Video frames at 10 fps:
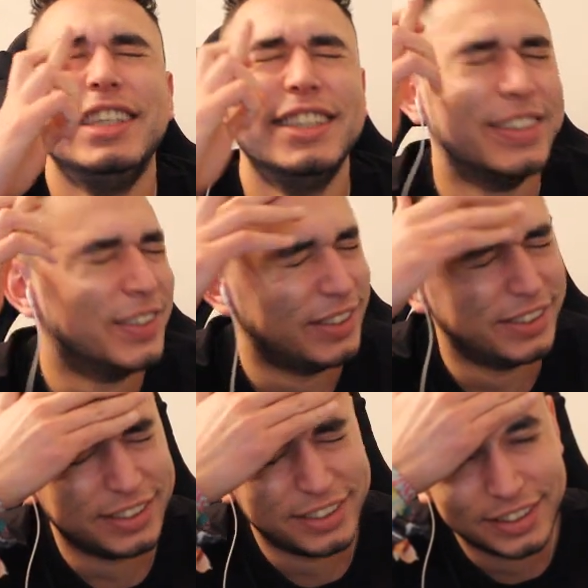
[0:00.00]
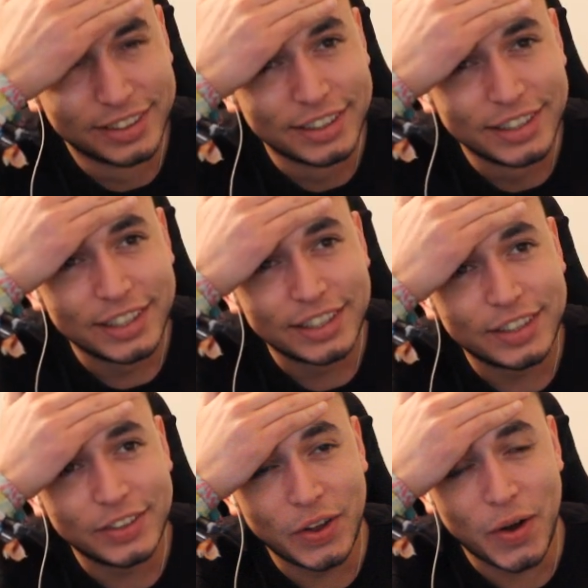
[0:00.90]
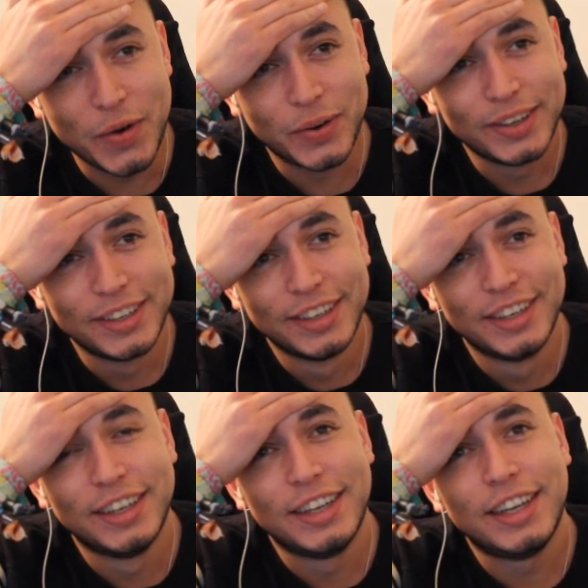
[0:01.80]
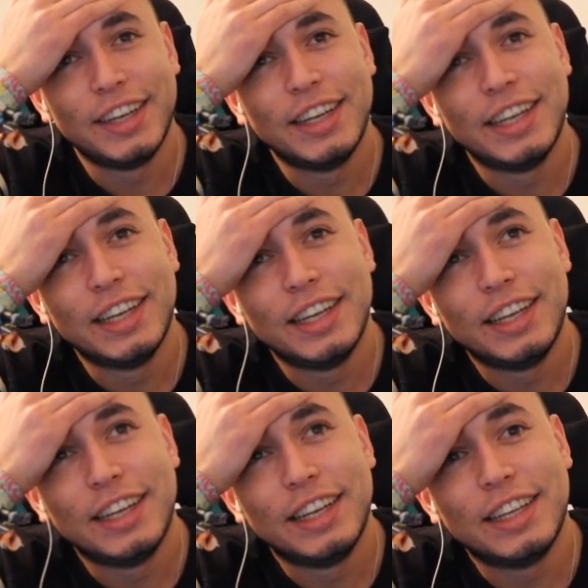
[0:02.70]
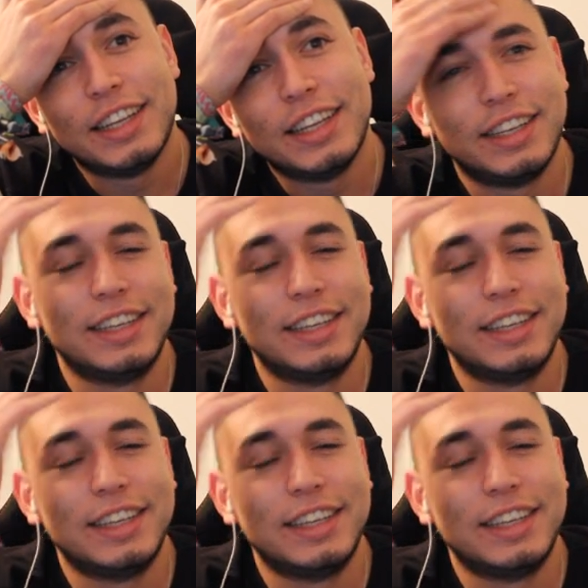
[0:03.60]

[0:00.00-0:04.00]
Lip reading: (silent)